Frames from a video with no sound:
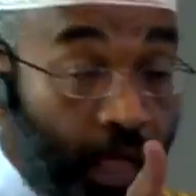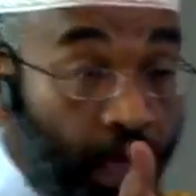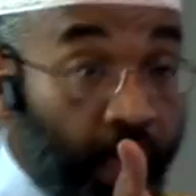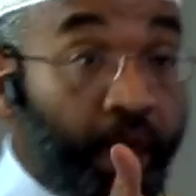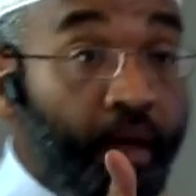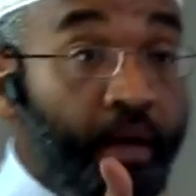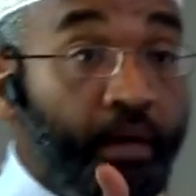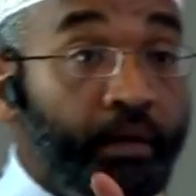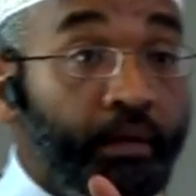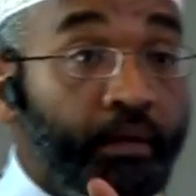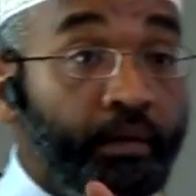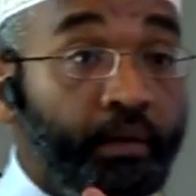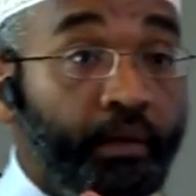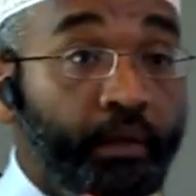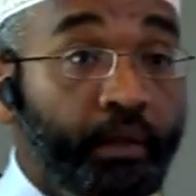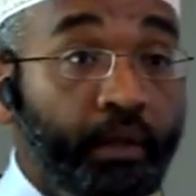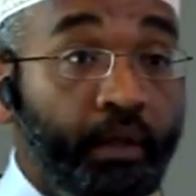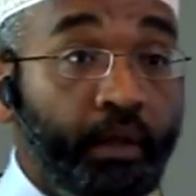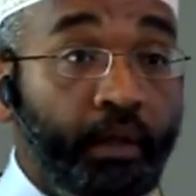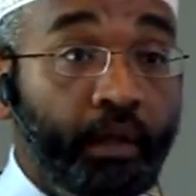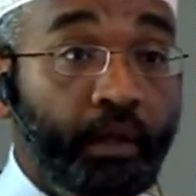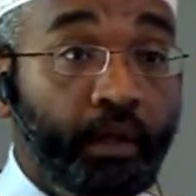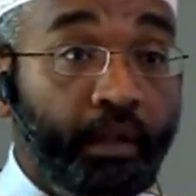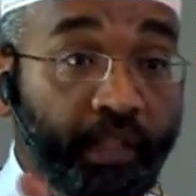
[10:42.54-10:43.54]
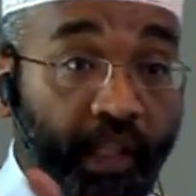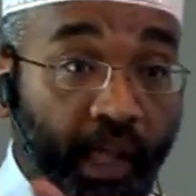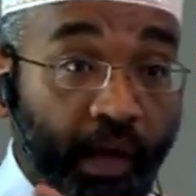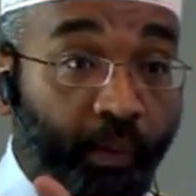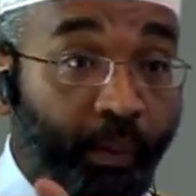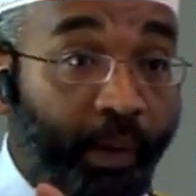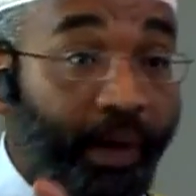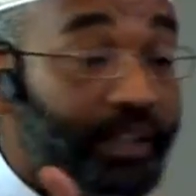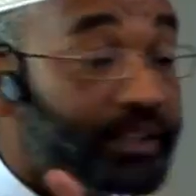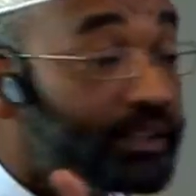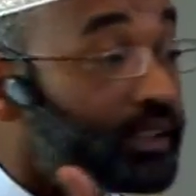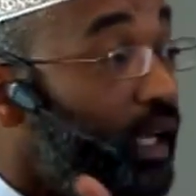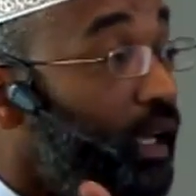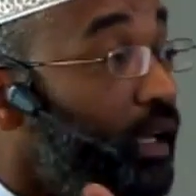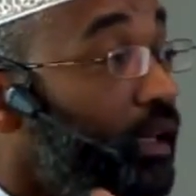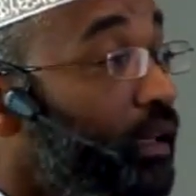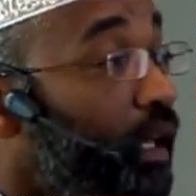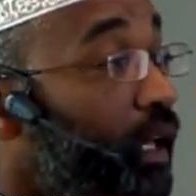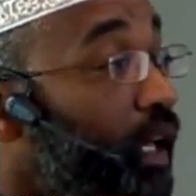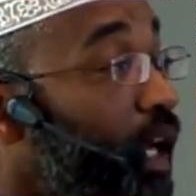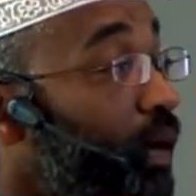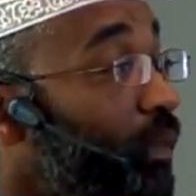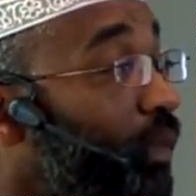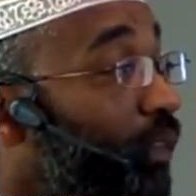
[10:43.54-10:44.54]
Here, they were saying
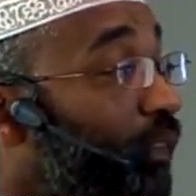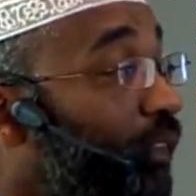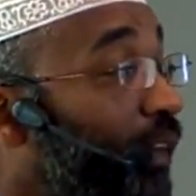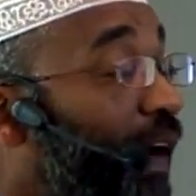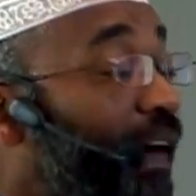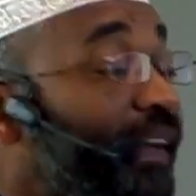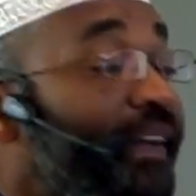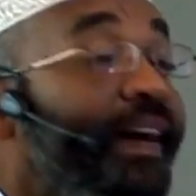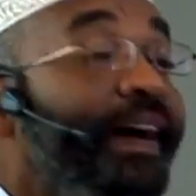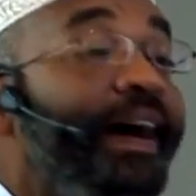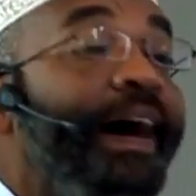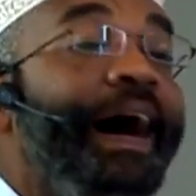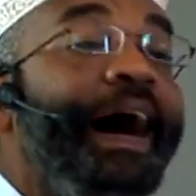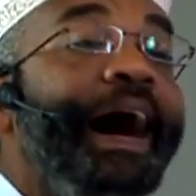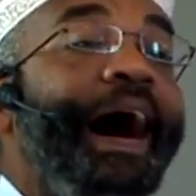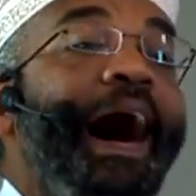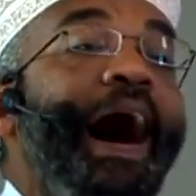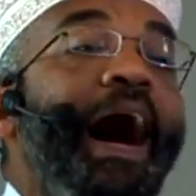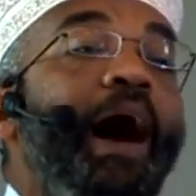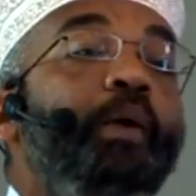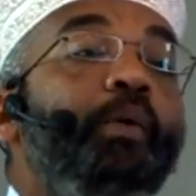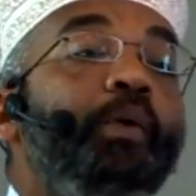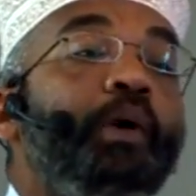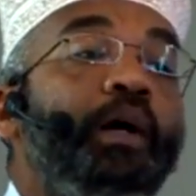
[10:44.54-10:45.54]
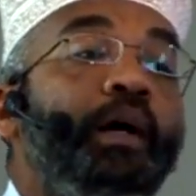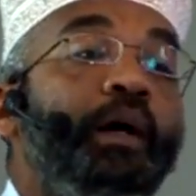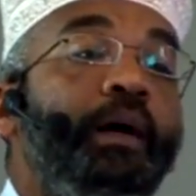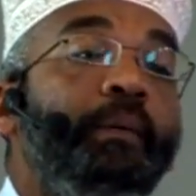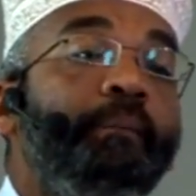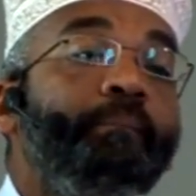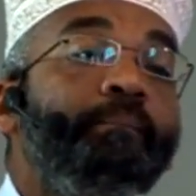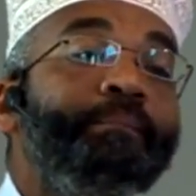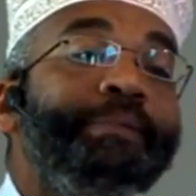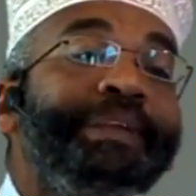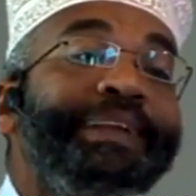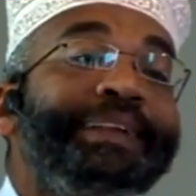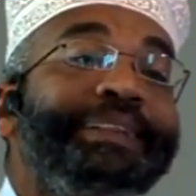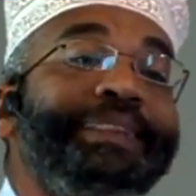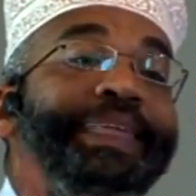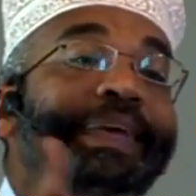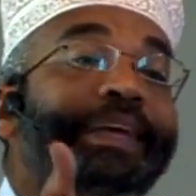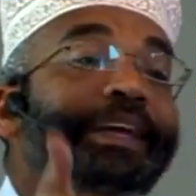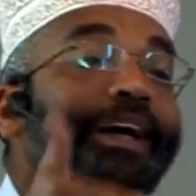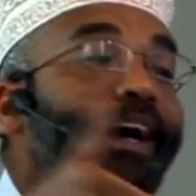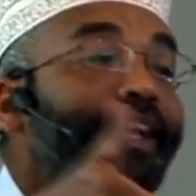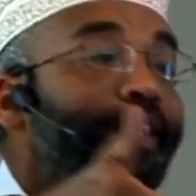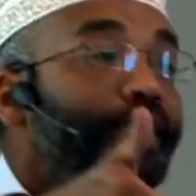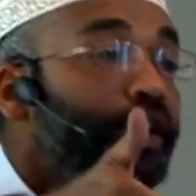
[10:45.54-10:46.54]
the name of God. How come
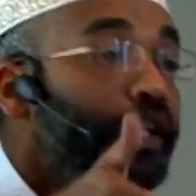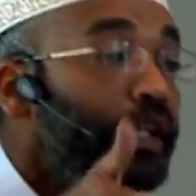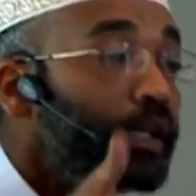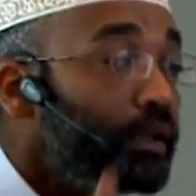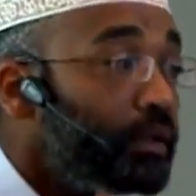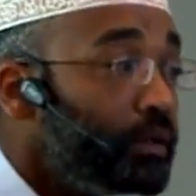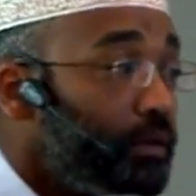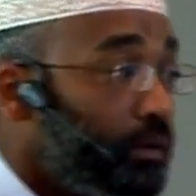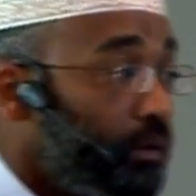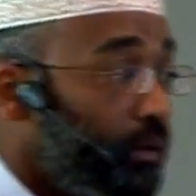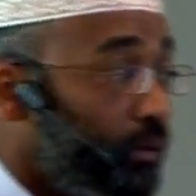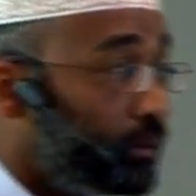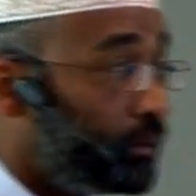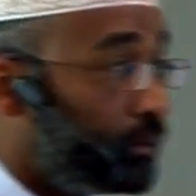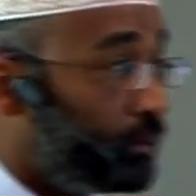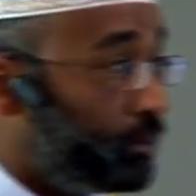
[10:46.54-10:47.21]
they got killed.